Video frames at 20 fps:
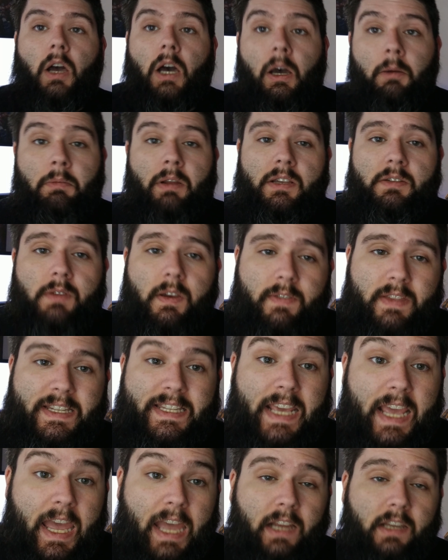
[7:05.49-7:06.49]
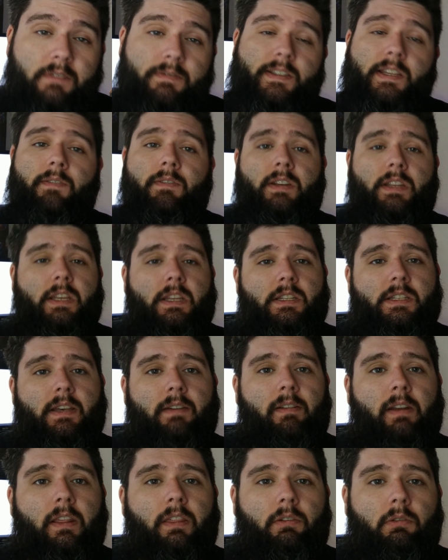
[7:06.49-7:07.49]
Up next, we have the Tea Act of
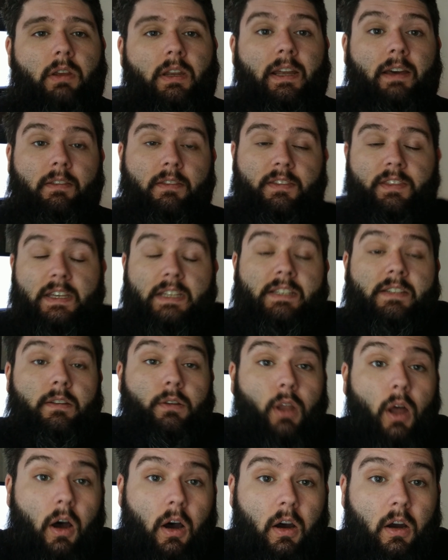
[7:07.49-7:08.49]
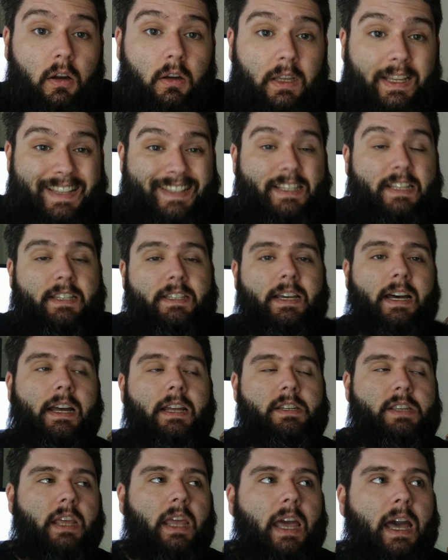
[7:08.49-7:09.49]
1773. Now, this law is
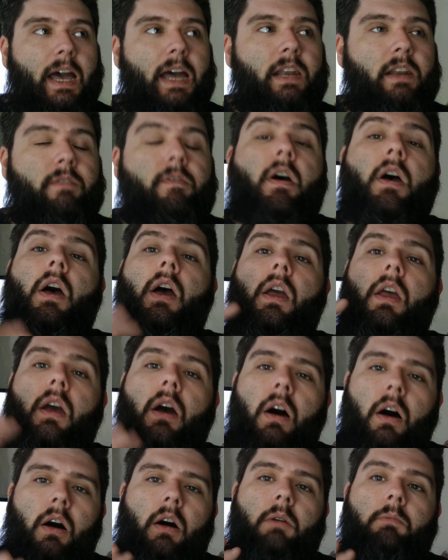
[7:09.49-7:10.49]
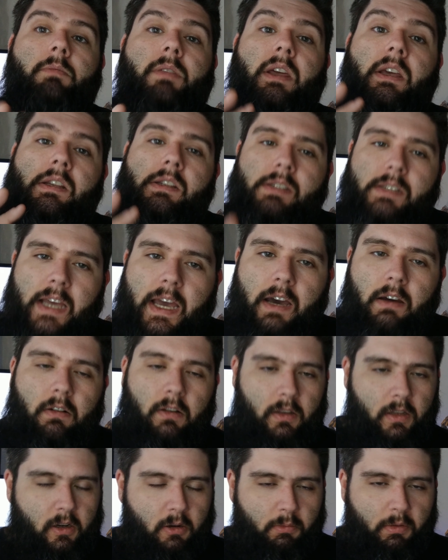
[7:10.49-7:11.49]
designed to kind of calm things down
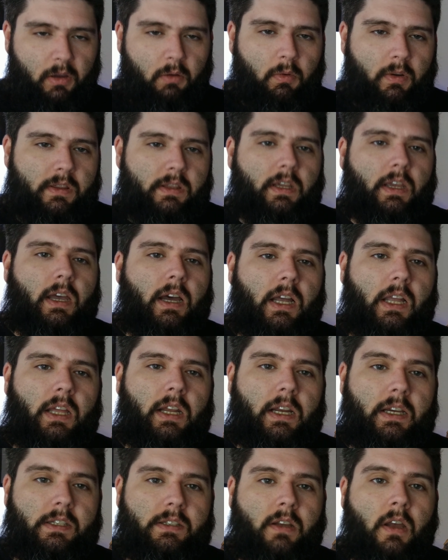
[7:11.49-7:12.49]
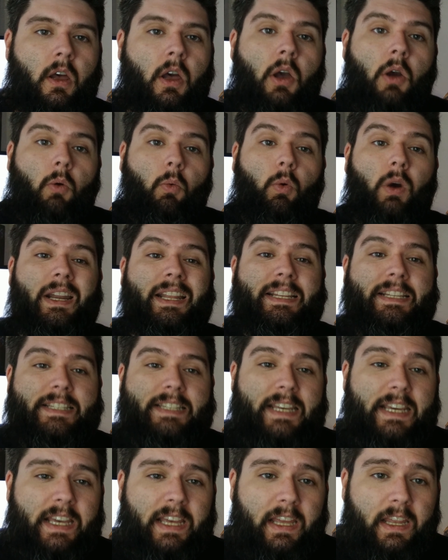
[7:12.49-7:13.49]
a little bit with the colonists. What it
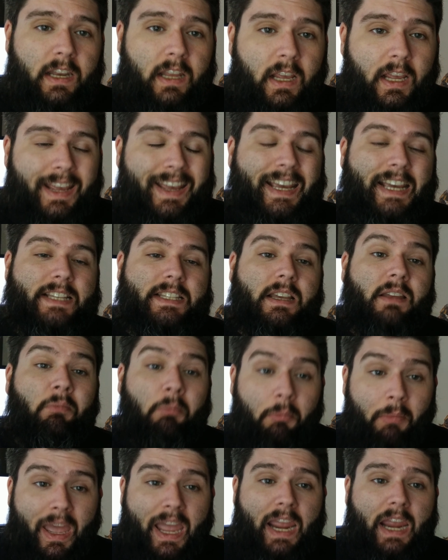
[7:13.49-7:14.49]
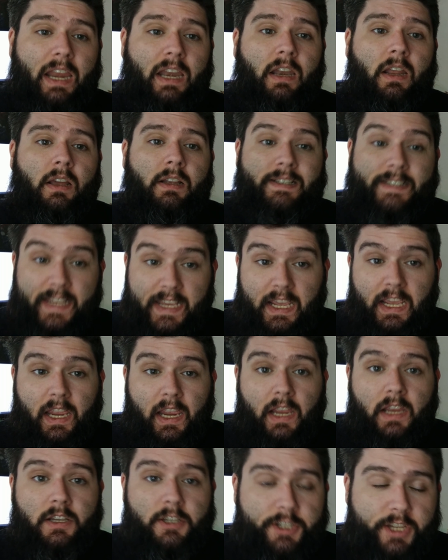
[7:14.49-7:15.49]
did is it made
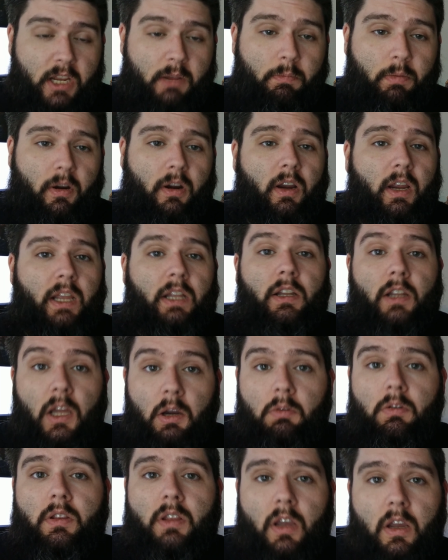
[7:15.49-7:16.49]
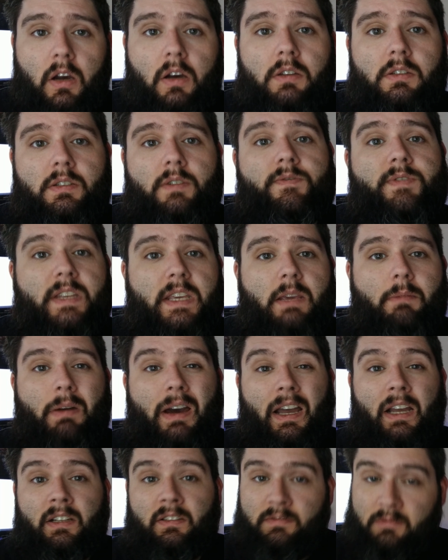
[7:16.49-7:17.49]
tea cheaper. It lowered the cost of tea
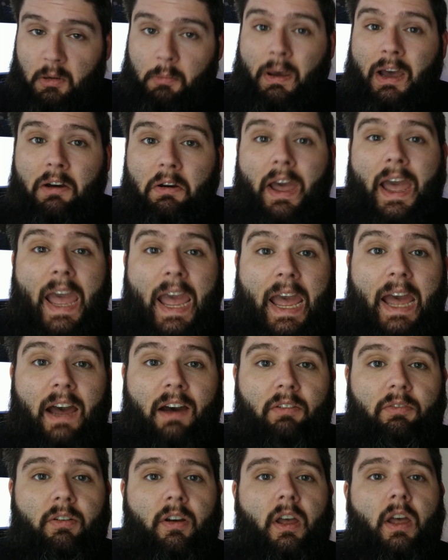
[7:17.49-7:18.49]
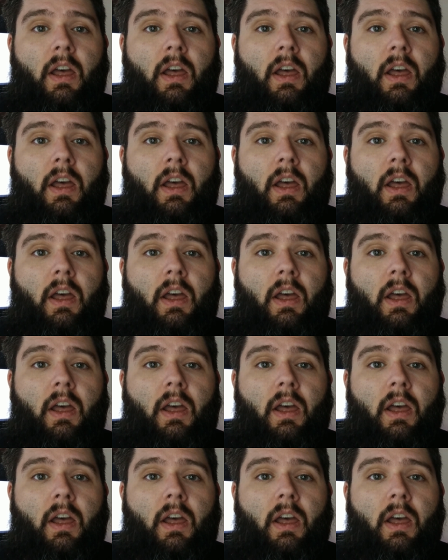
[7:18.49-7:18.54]
by about half.